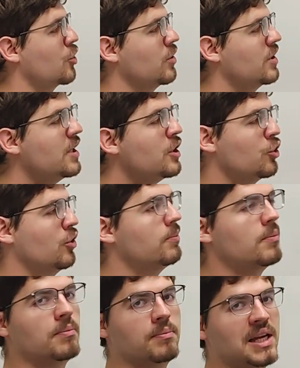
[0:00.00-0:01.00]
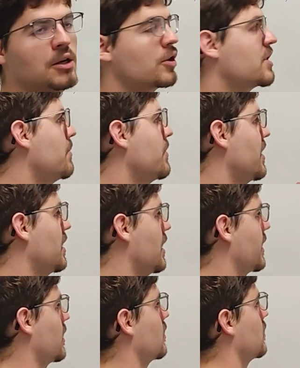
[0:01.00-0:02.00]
continuum may look something like